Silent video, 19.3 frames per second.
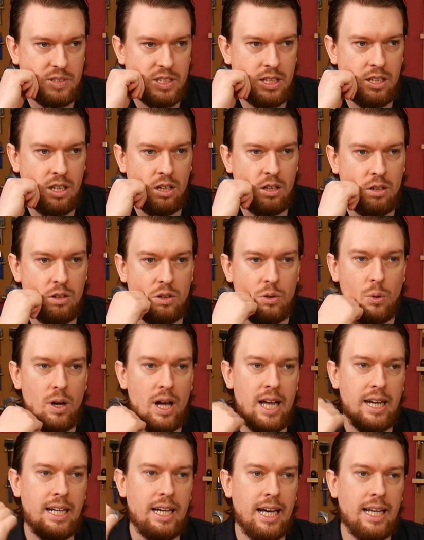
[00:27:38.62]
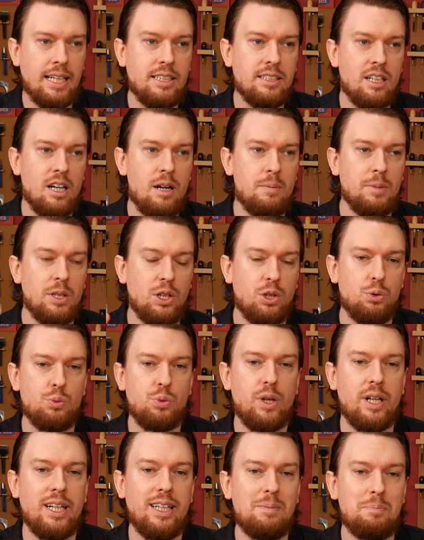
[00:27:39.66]
you know, any any time that you
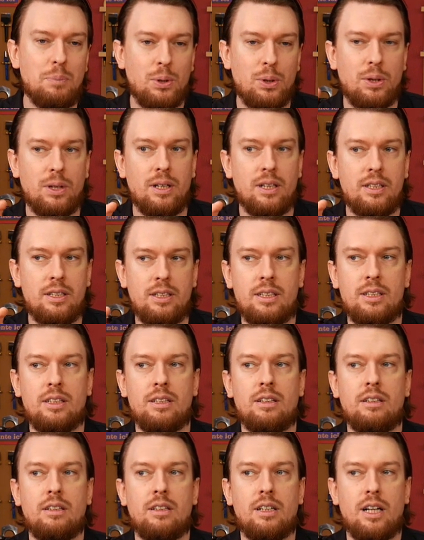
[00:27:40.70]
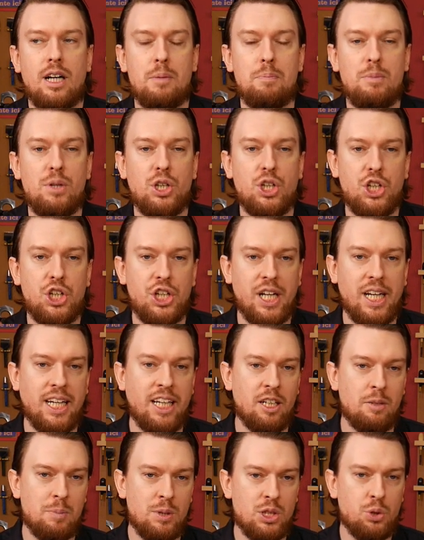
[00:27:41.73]
really put a
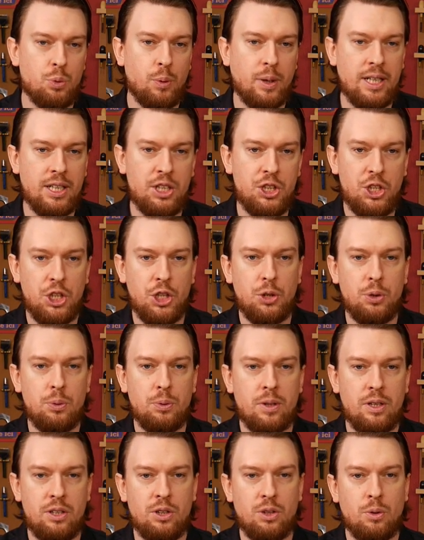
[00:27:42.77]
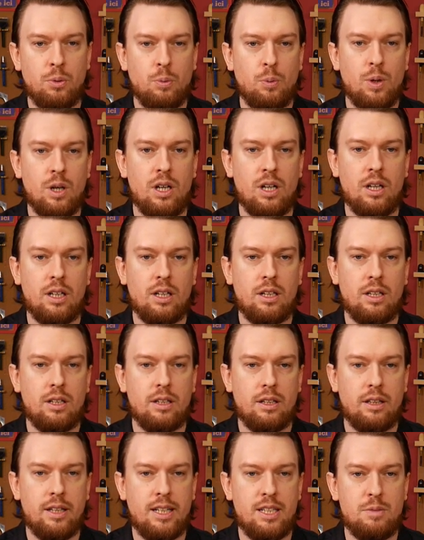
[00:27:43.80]
machine between you and your work,
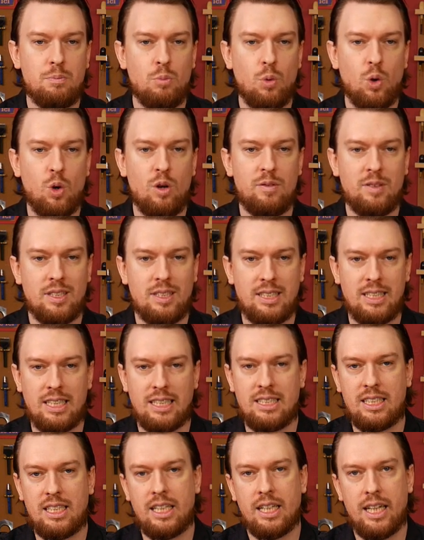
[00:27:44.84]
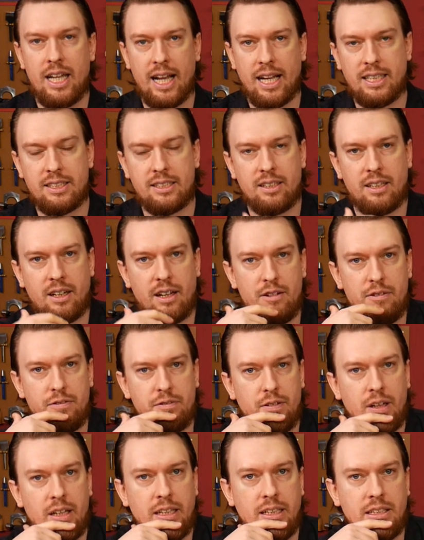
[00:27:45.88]
there's more of a disconnect. I
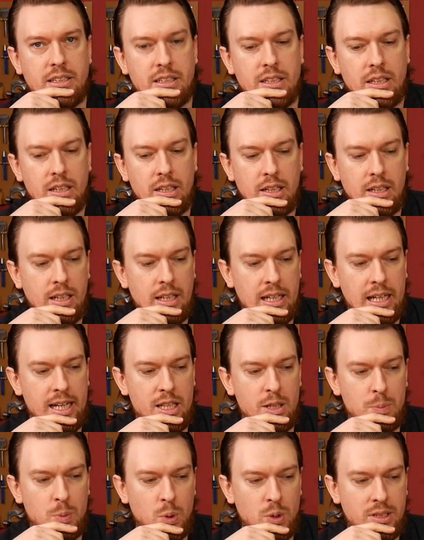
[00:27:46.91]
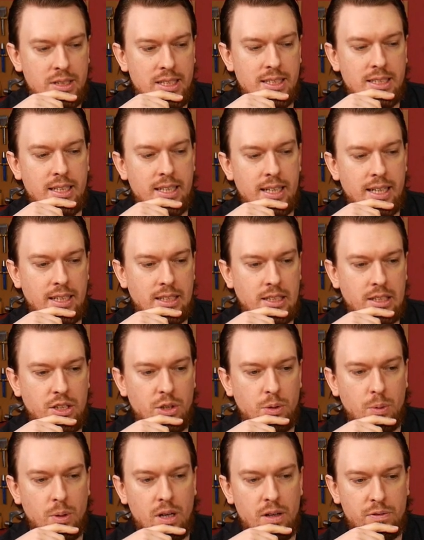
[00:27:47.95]
find and the more disconnected
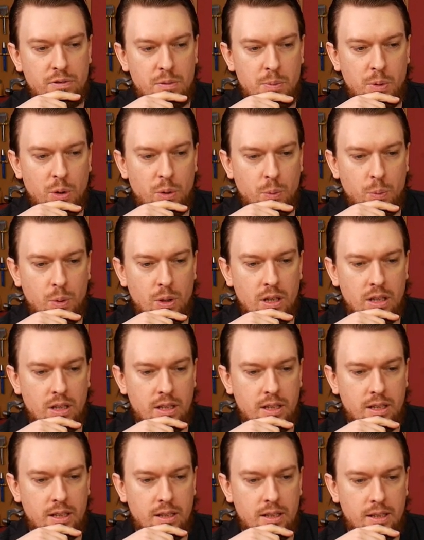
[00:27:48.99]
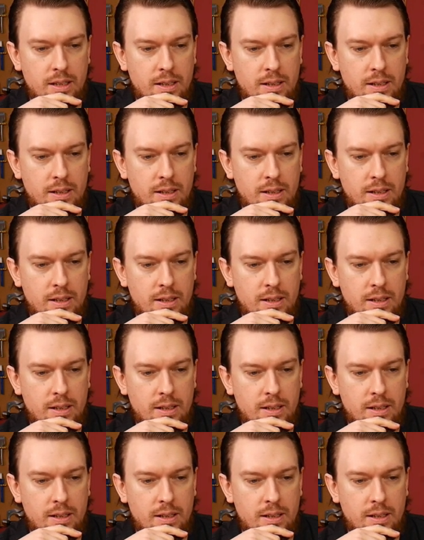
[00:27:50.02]
you are from your work,